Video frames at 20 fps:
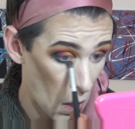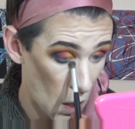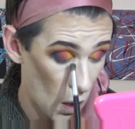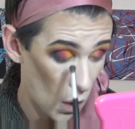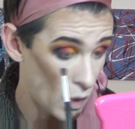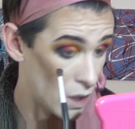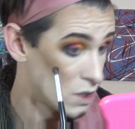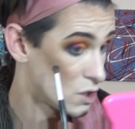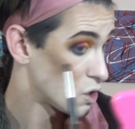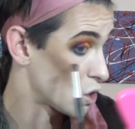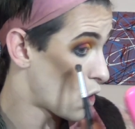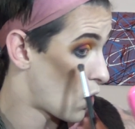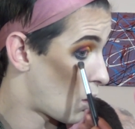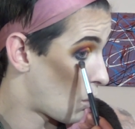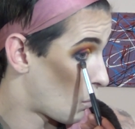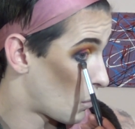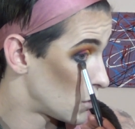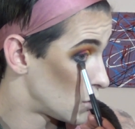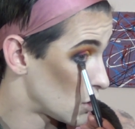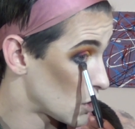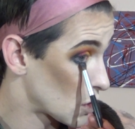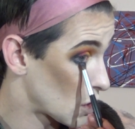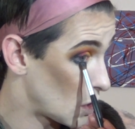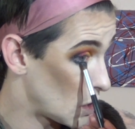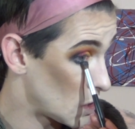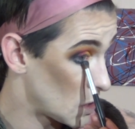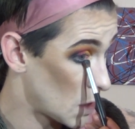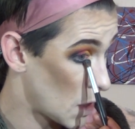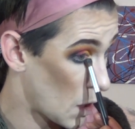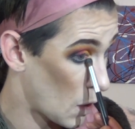No, it's great. We're just
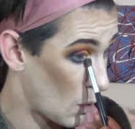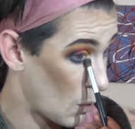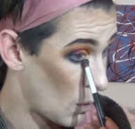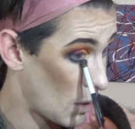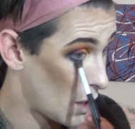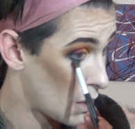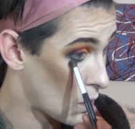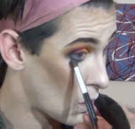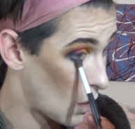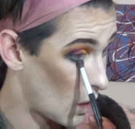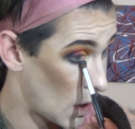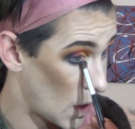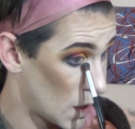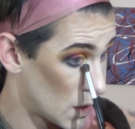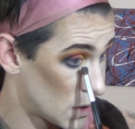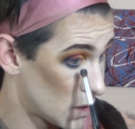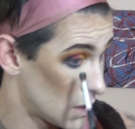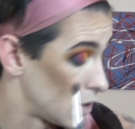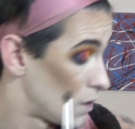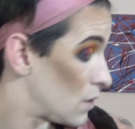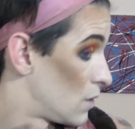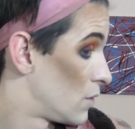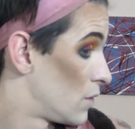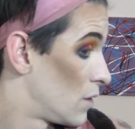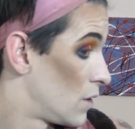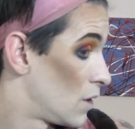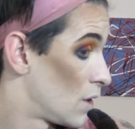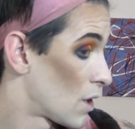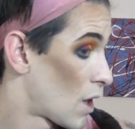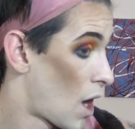gonna take it right across.
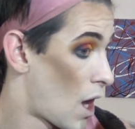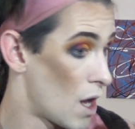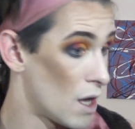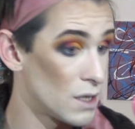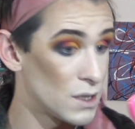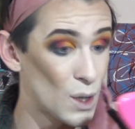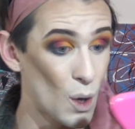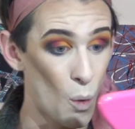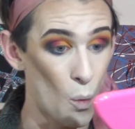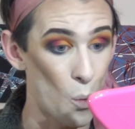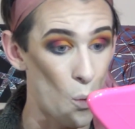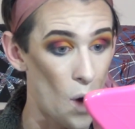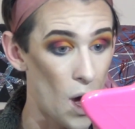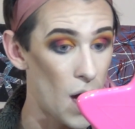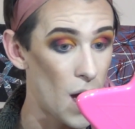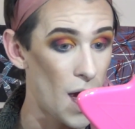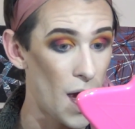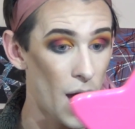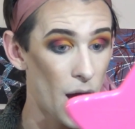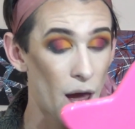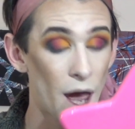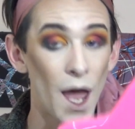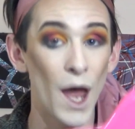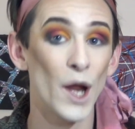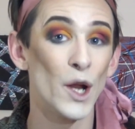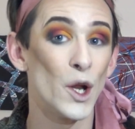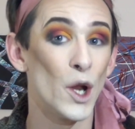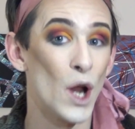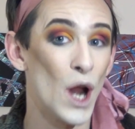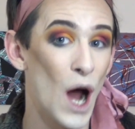Cause
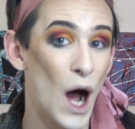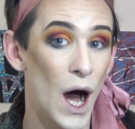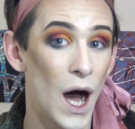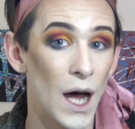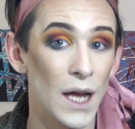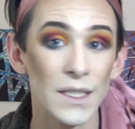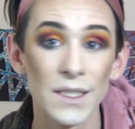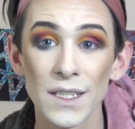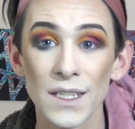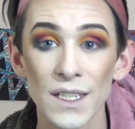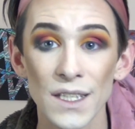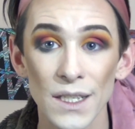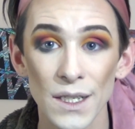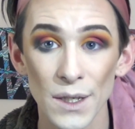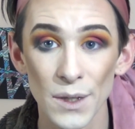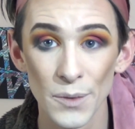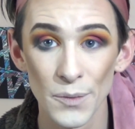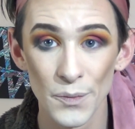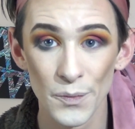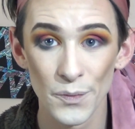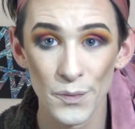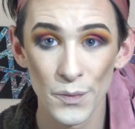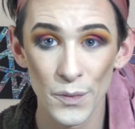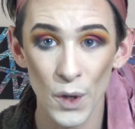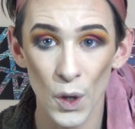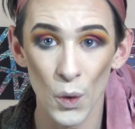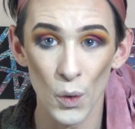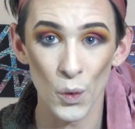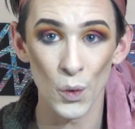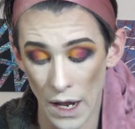why not?
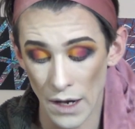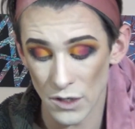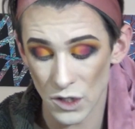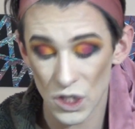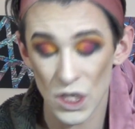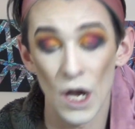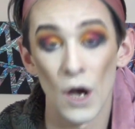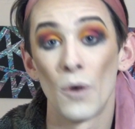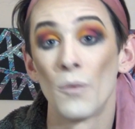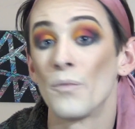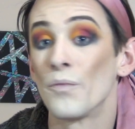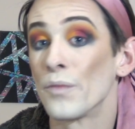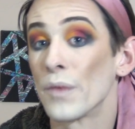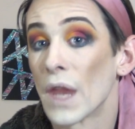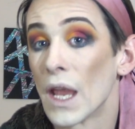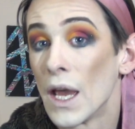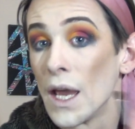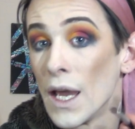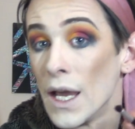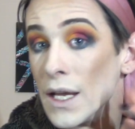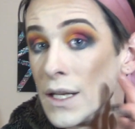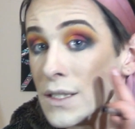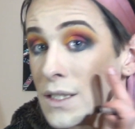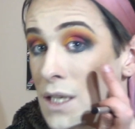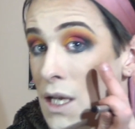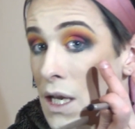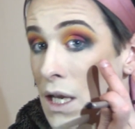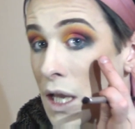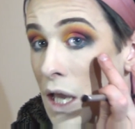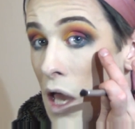Okay, so it
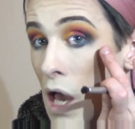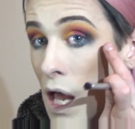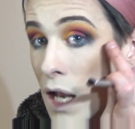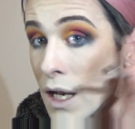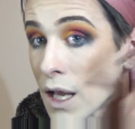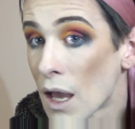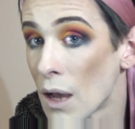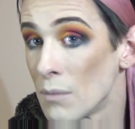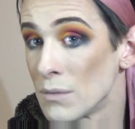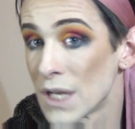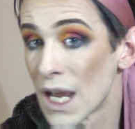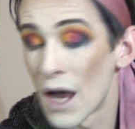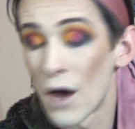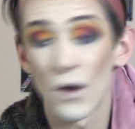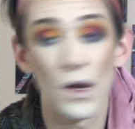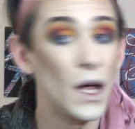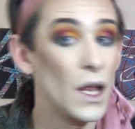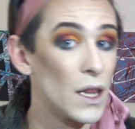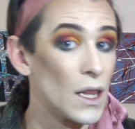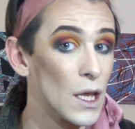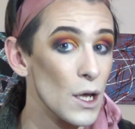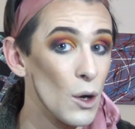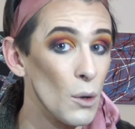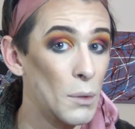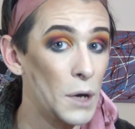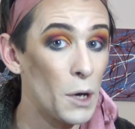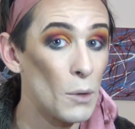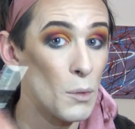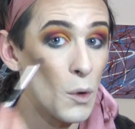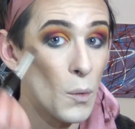did kind of come down a
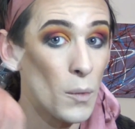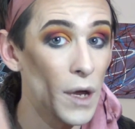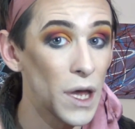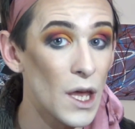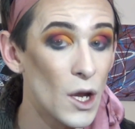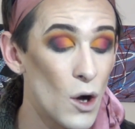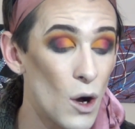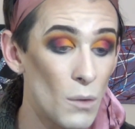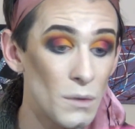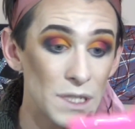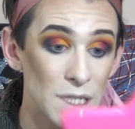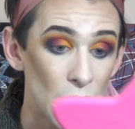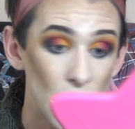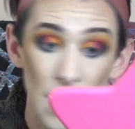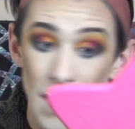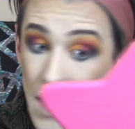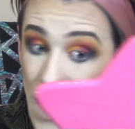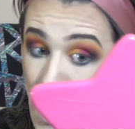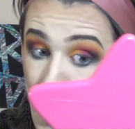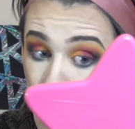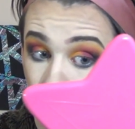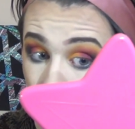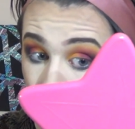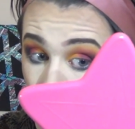little bit, but we can always clean that